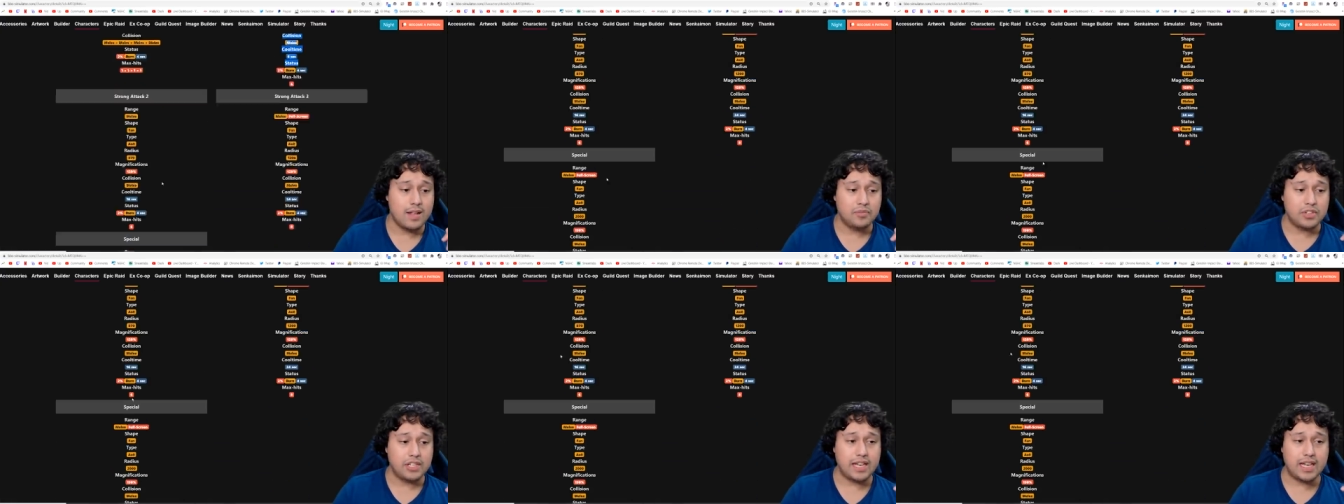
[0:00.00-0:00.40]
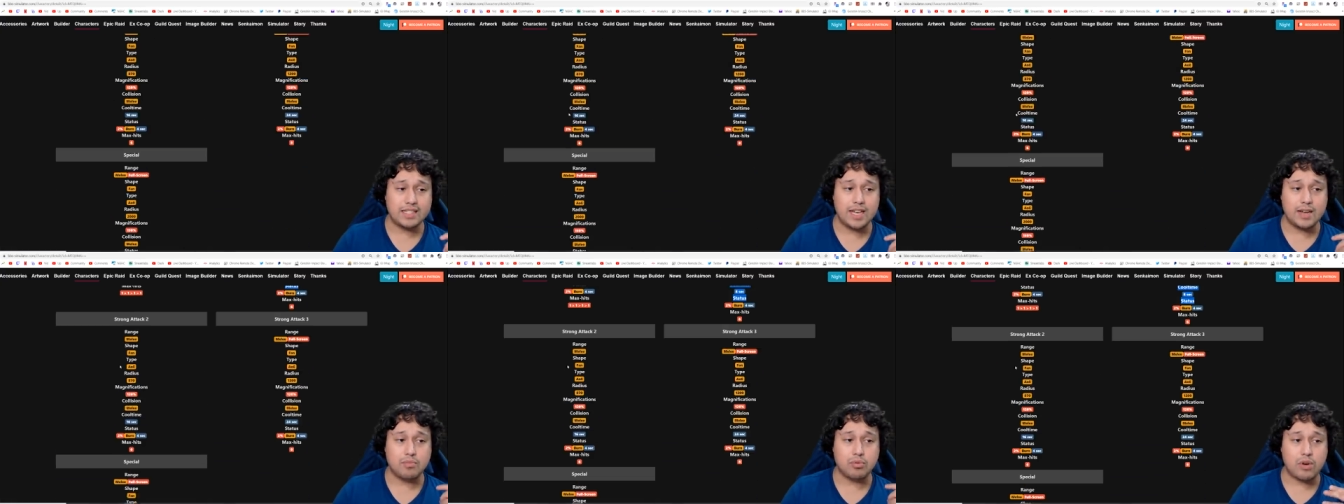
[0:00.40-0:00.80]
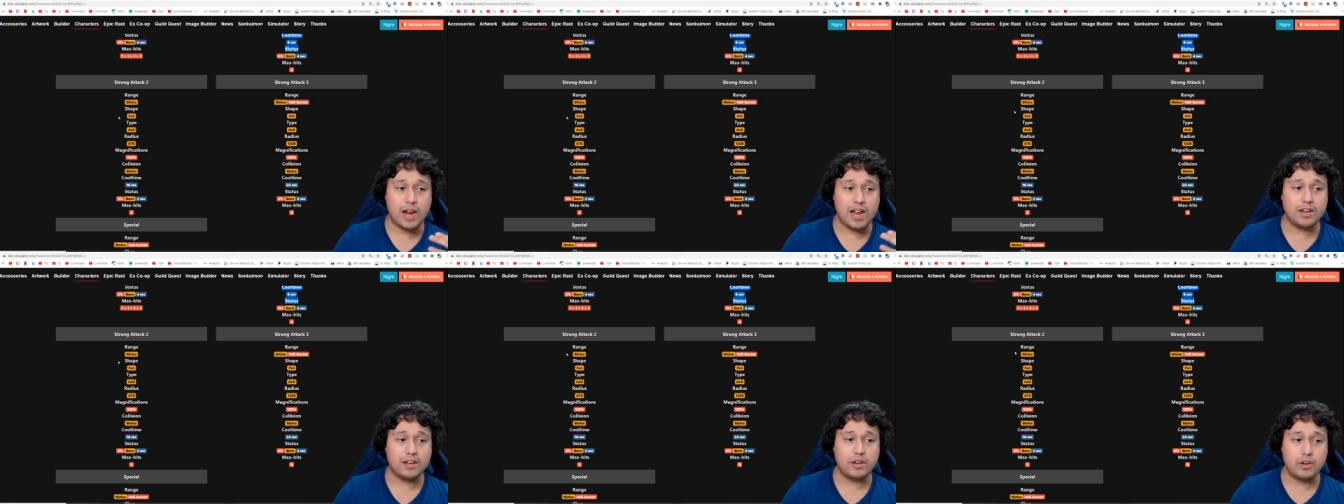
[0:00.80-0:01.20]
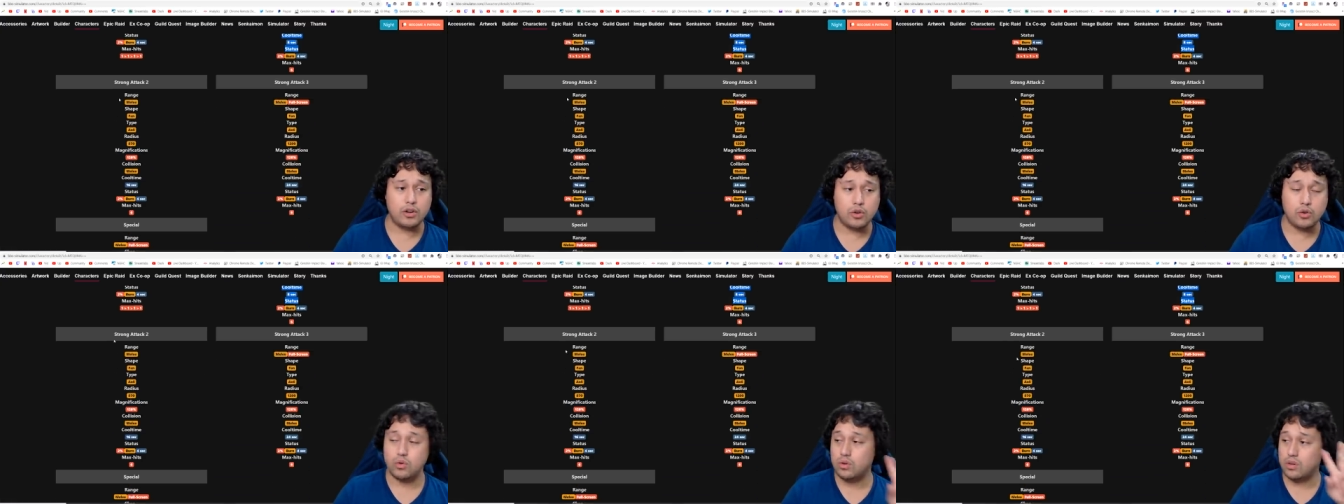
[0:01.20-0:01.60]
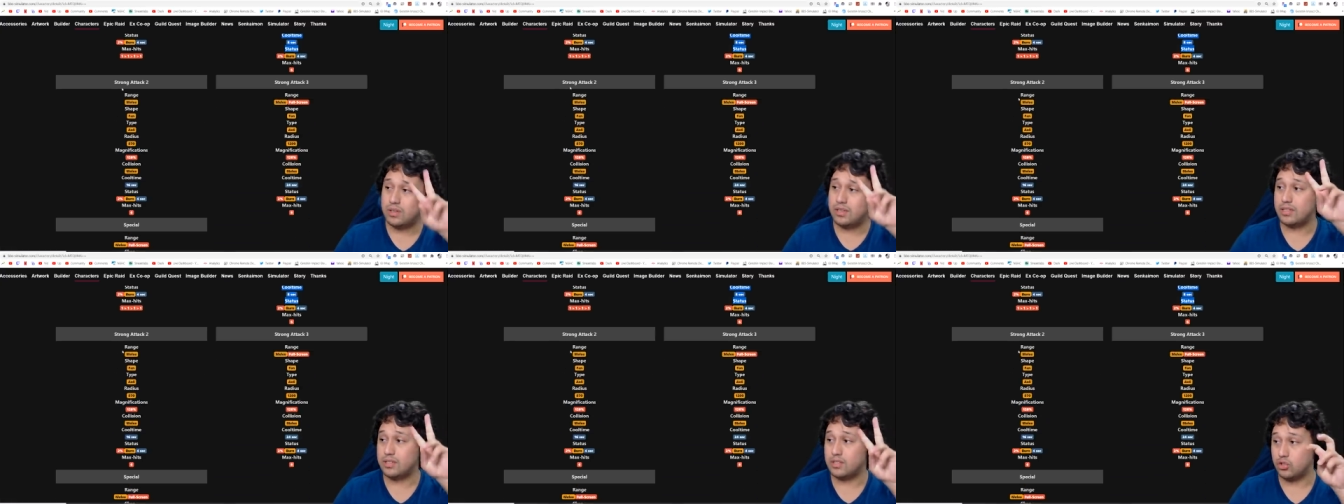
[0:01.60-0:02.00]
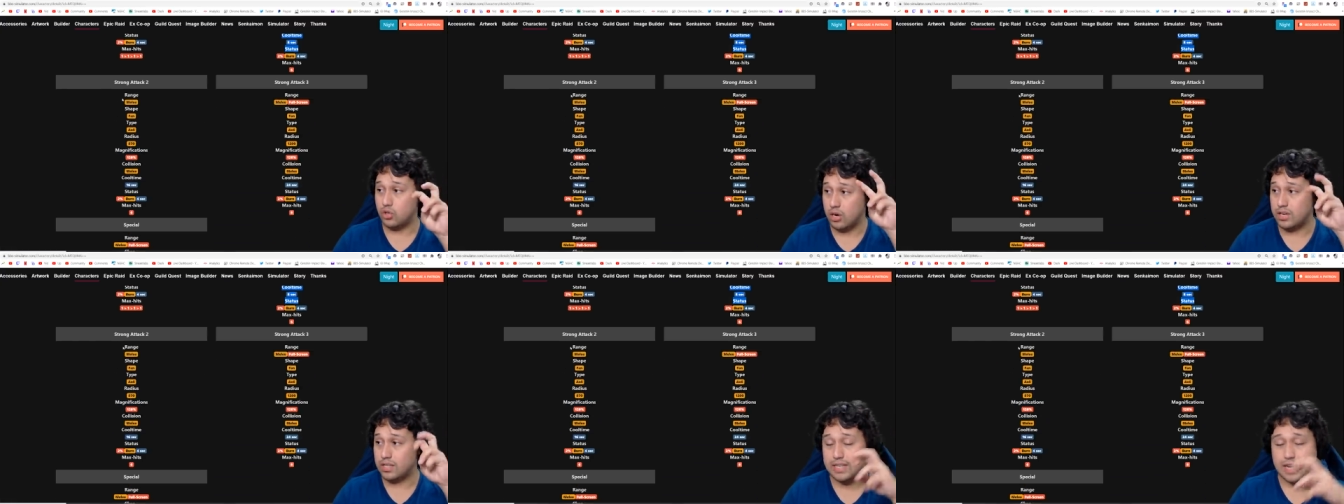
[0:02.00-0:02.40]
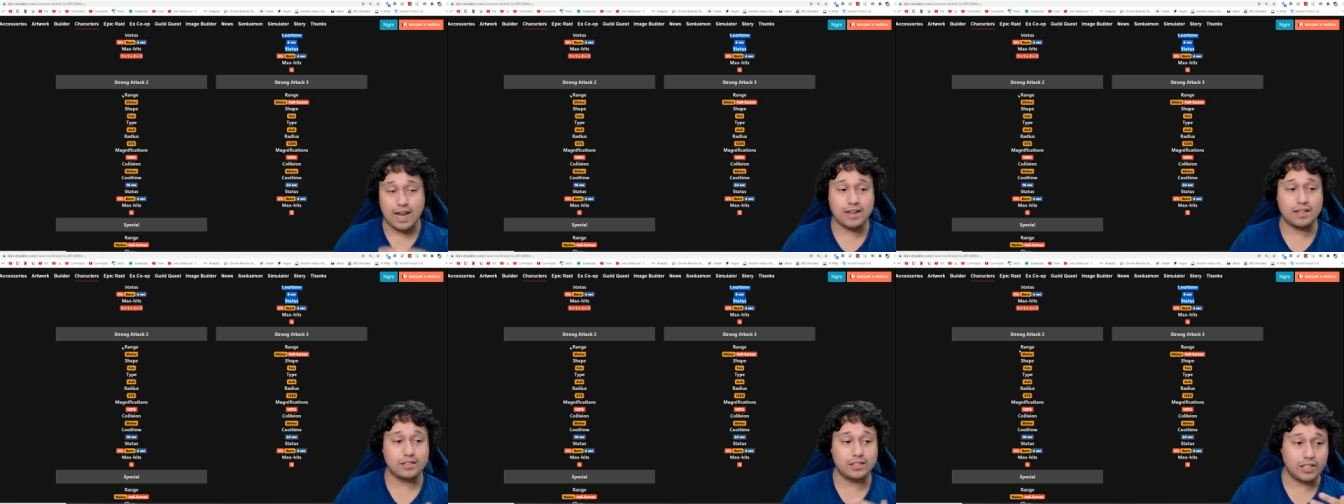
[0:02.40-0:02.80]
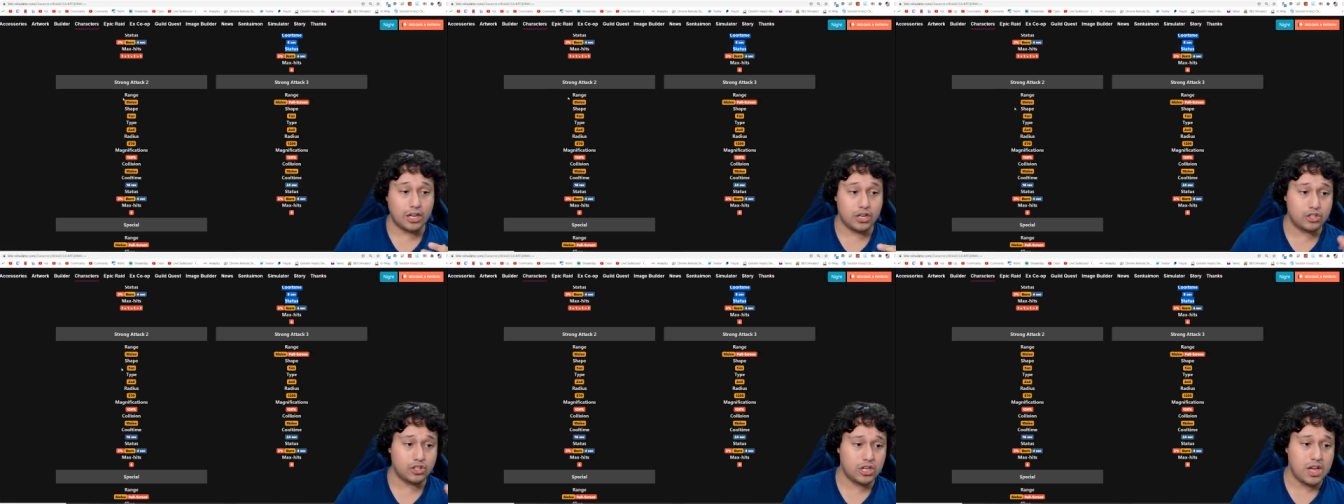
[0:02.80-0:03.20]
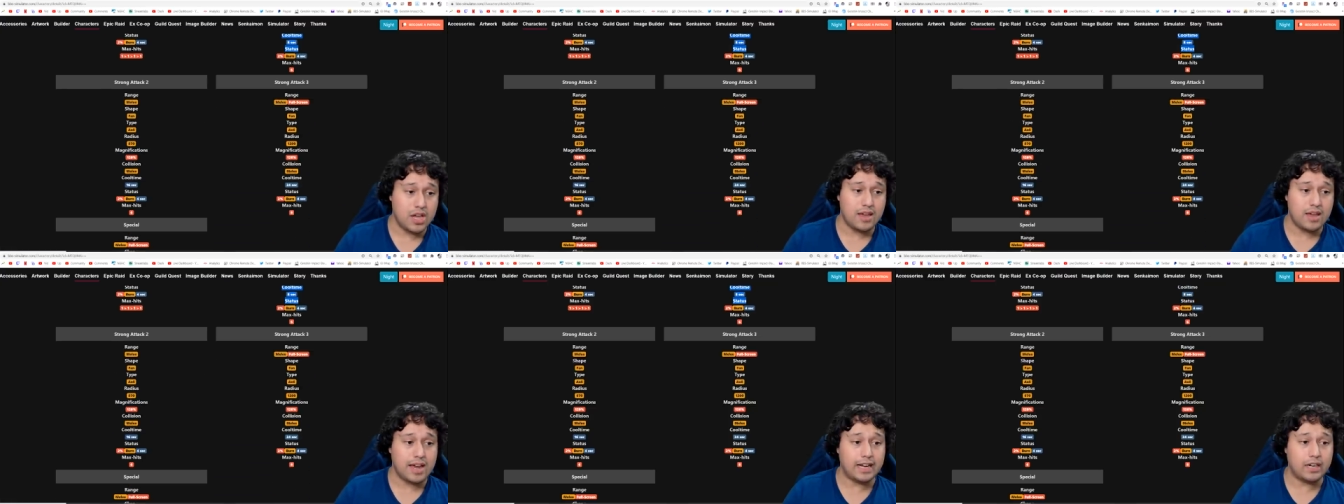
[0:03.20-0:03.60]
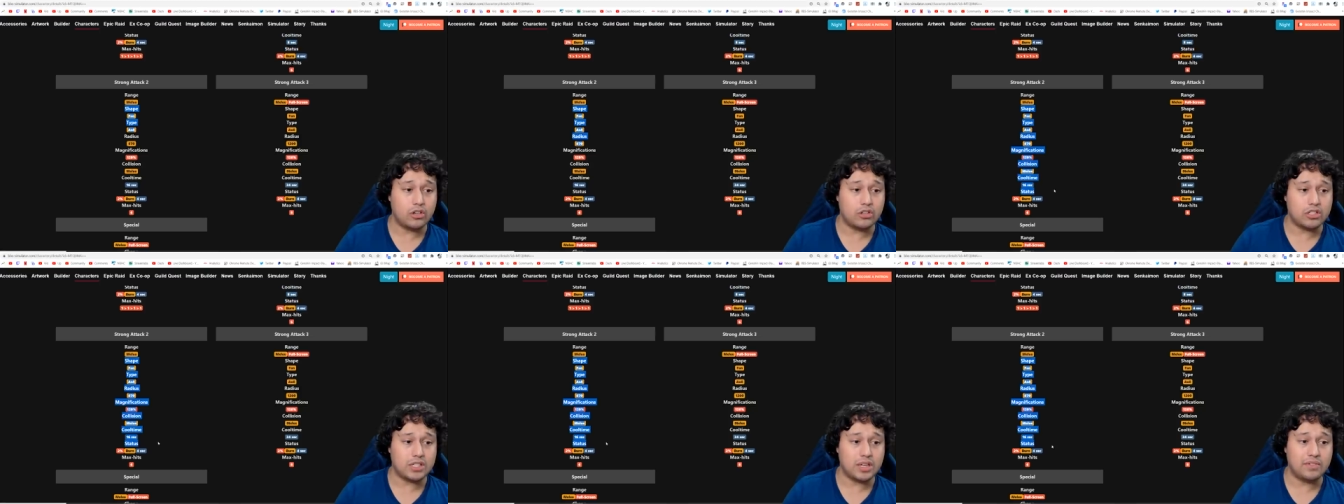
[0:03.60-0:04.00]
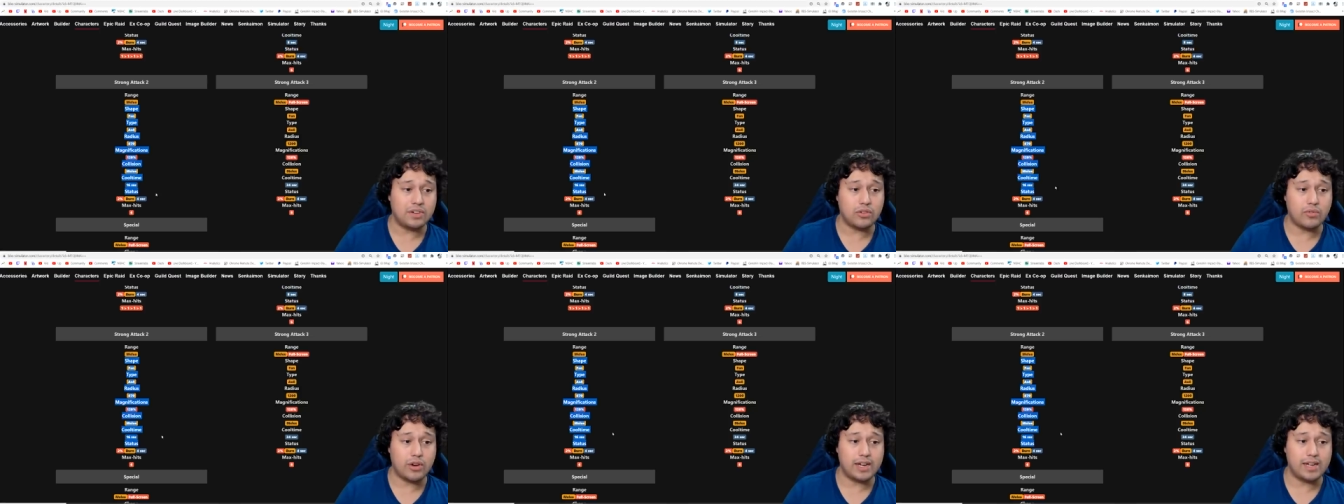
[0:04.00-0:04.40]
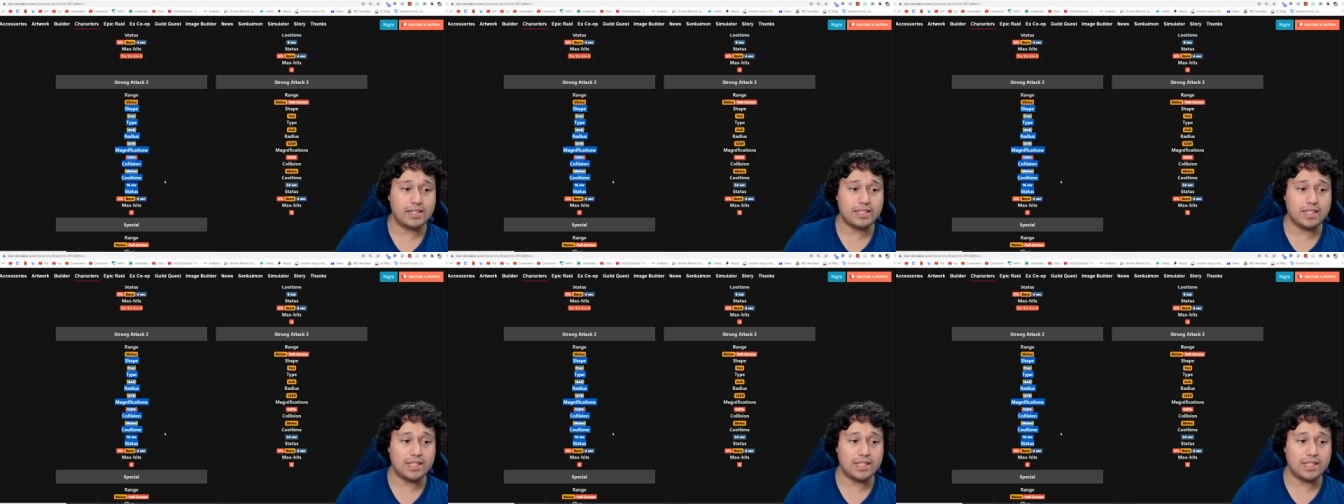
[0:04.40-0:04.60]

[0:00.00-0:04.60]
He has a brand new strong attack lunge, 870 radius.